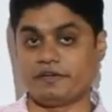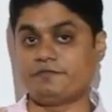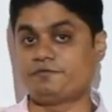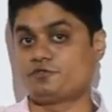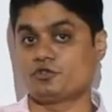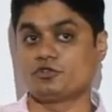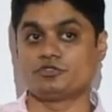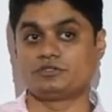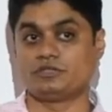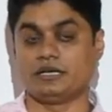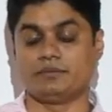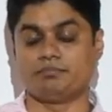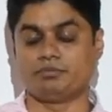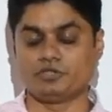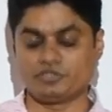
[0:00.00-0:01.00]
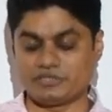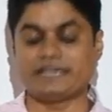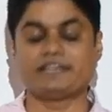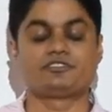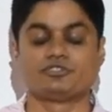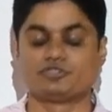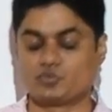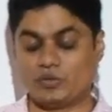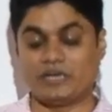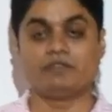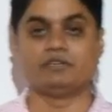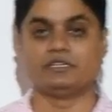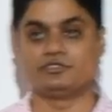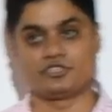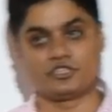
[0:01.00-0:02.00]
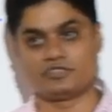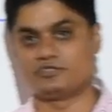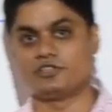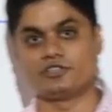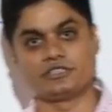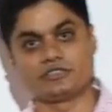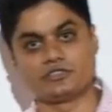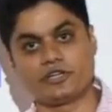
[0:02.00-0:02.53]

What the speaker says: if showed both die shows 1 1, 0 is not there,